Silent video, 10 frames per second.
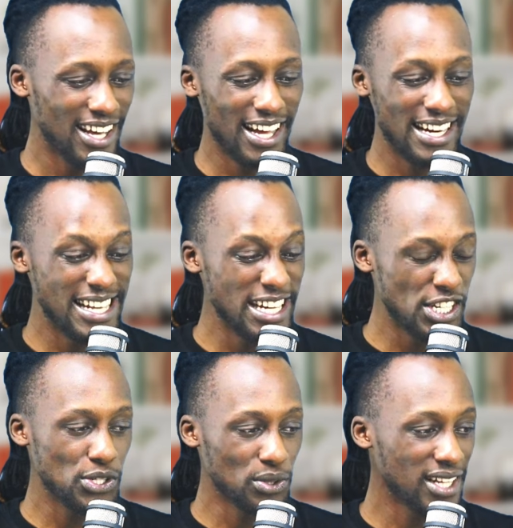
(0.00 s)
Niche
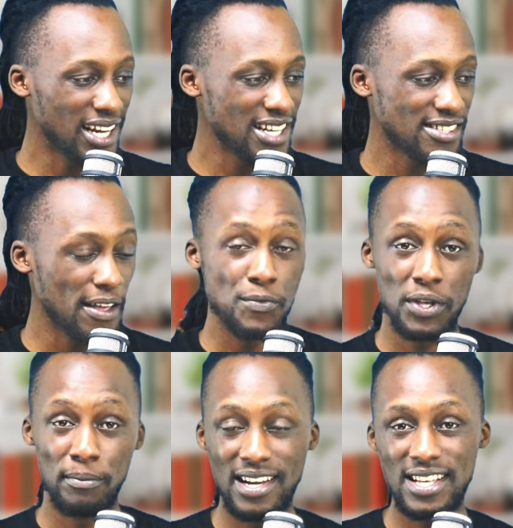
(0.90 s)
tool, that is
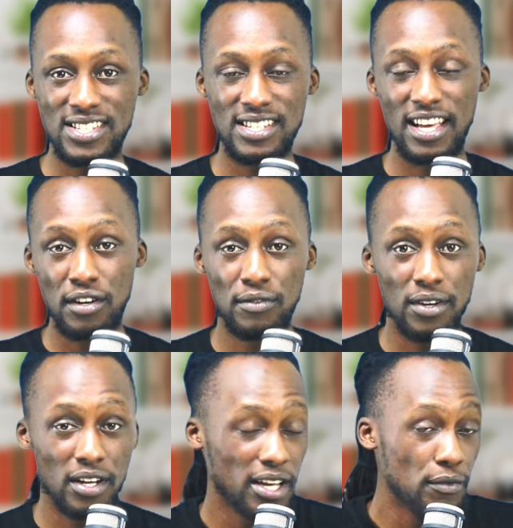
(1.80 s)
Match
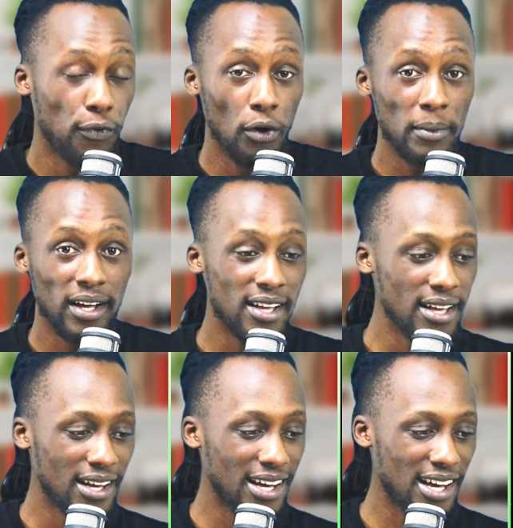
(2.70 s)
Informer.
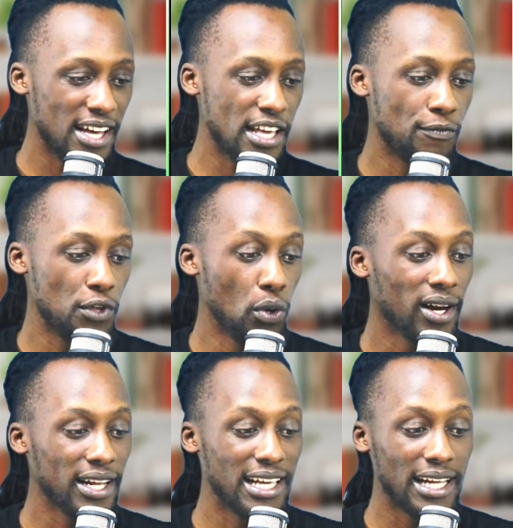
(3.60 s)
If you want
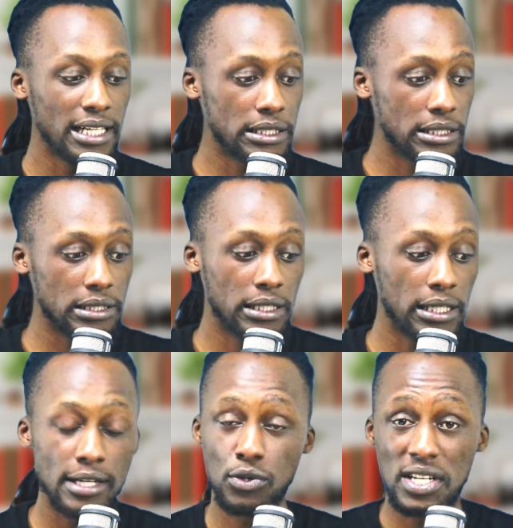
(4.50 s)
to get it
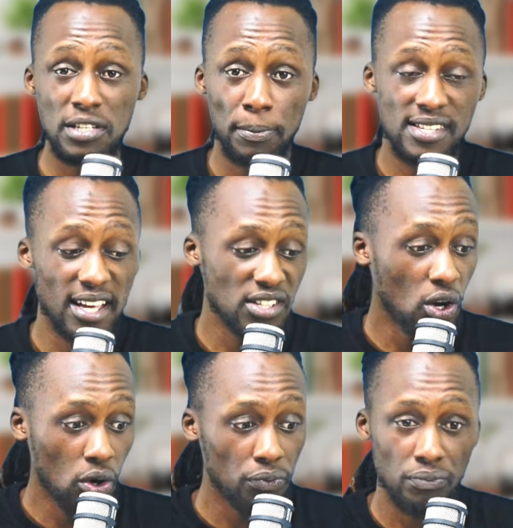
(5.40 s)
at 20%
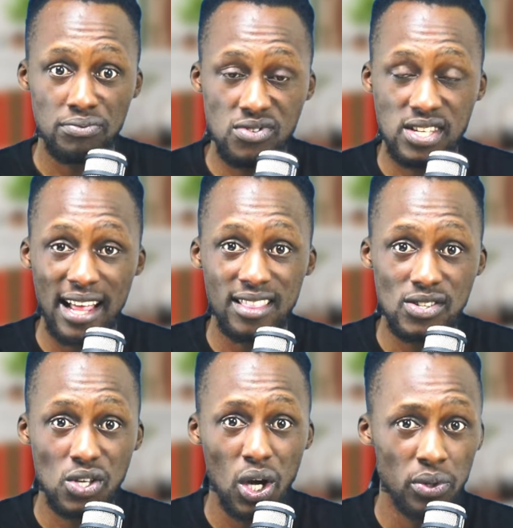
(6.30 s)
off, scan
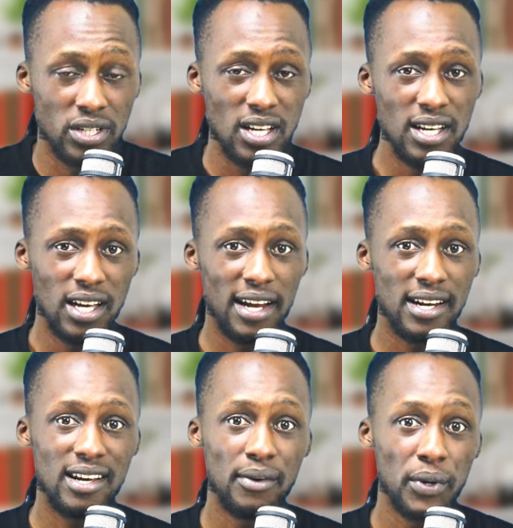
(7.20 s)
this code. And
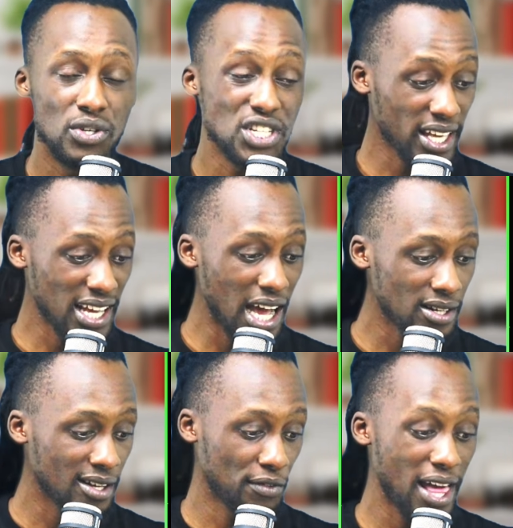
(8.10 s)
when you're checking out,
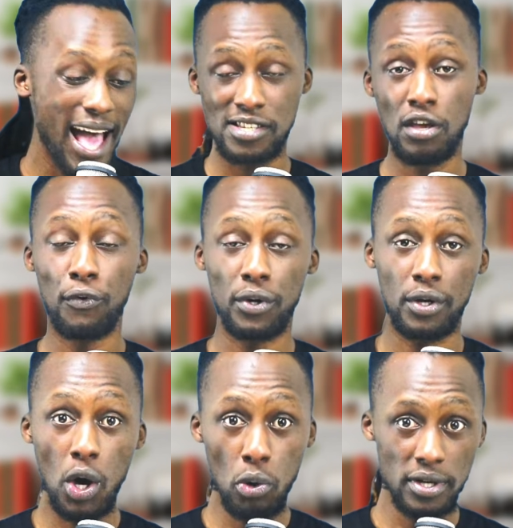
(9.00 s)
if they ask you for a
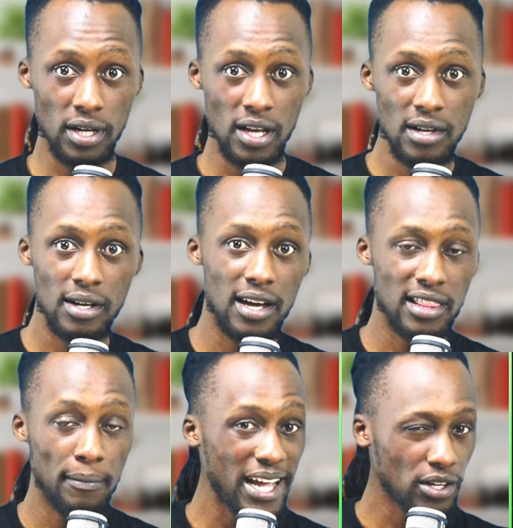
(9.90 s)
code,
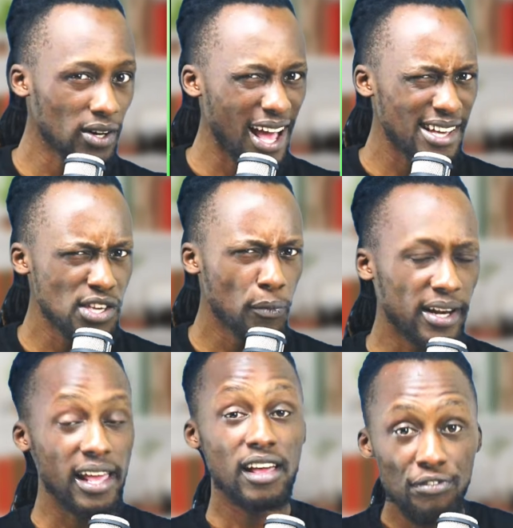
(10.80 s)
they might not ask you,
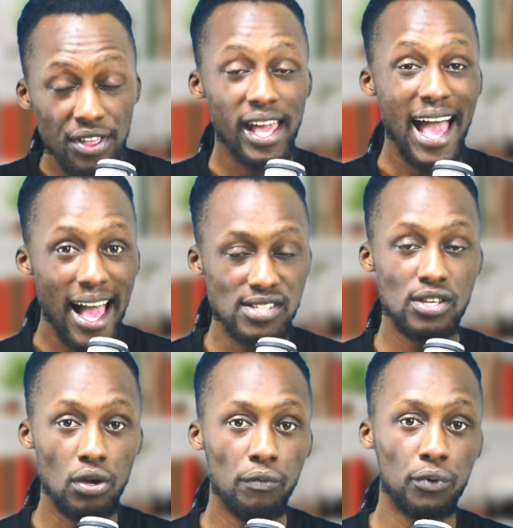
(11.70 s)
if they ask
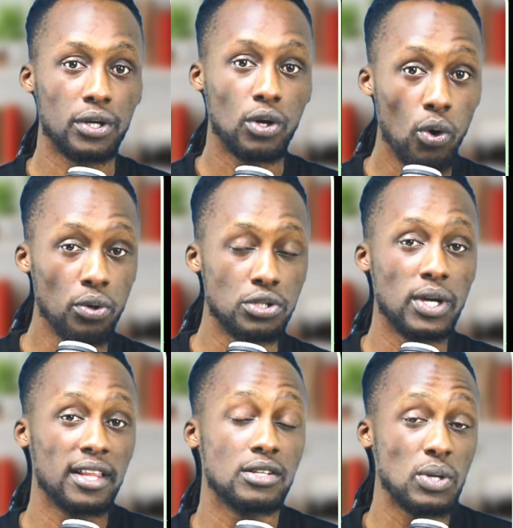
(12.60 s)
you for a code to
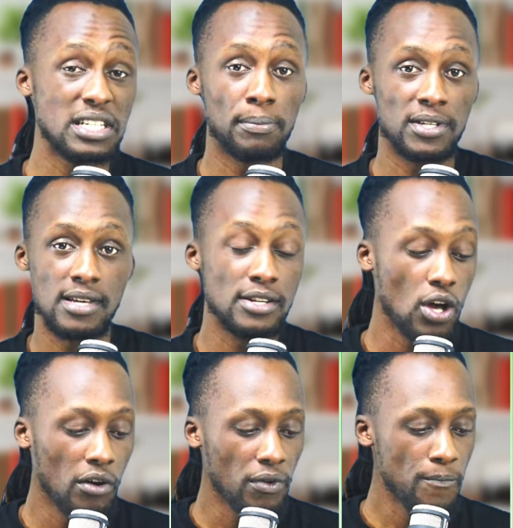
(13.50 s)
get the 20%
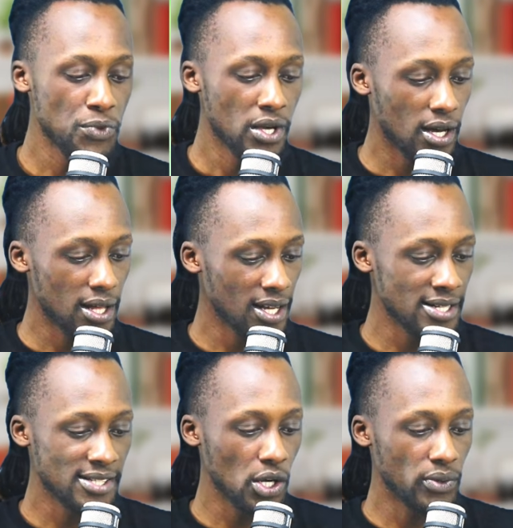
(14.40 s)
off, that
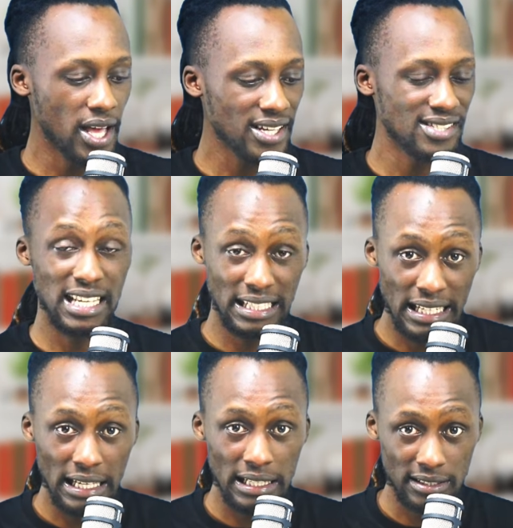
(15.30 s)
is a code,
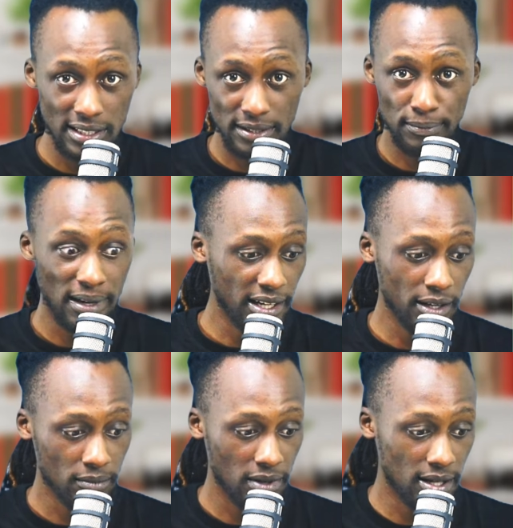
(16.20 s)
XTNDella, just my
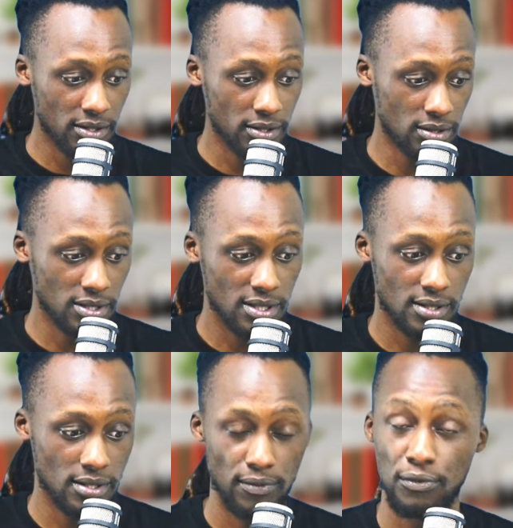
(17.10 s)
name, 100,
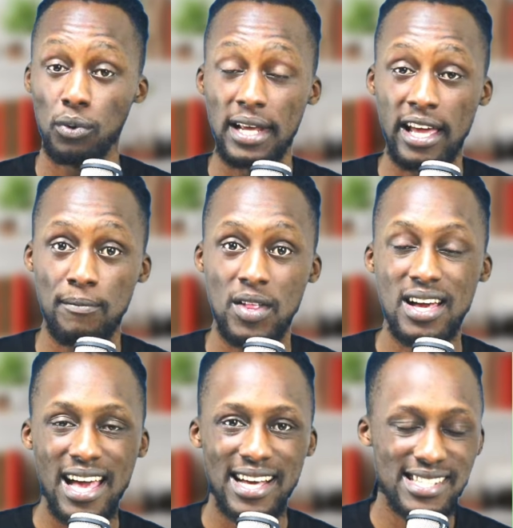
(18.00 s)
just full name,
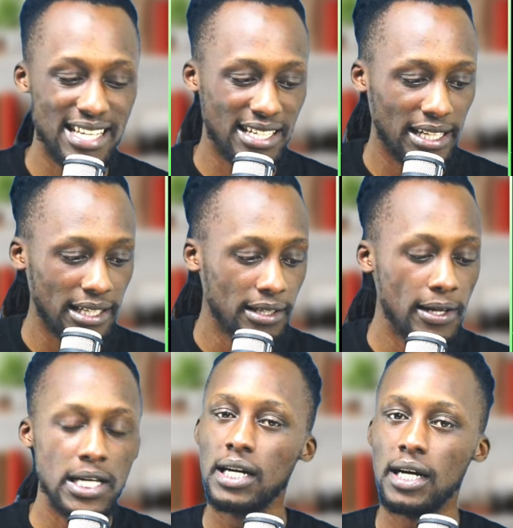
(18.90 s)
XTNDella
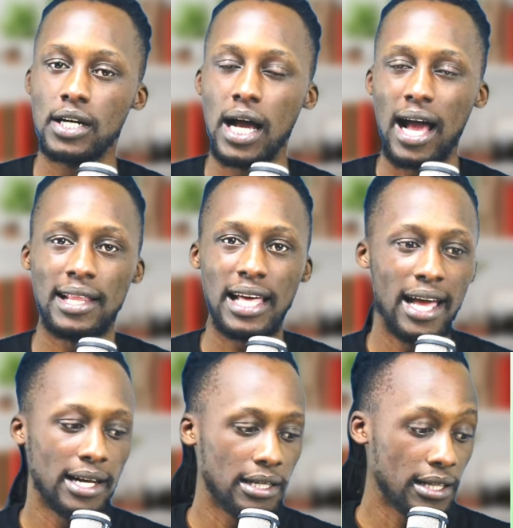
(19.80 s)
at the
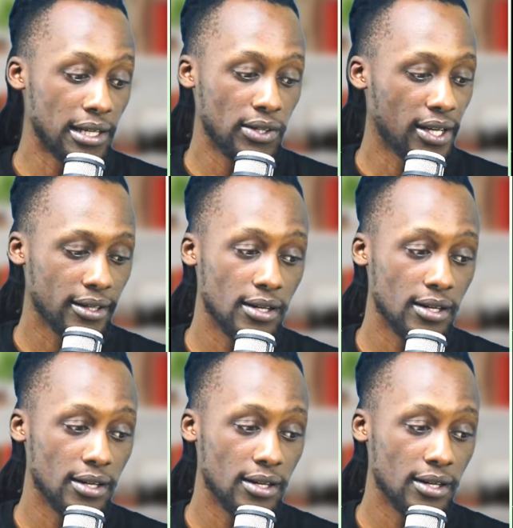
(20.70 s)
end, and then you get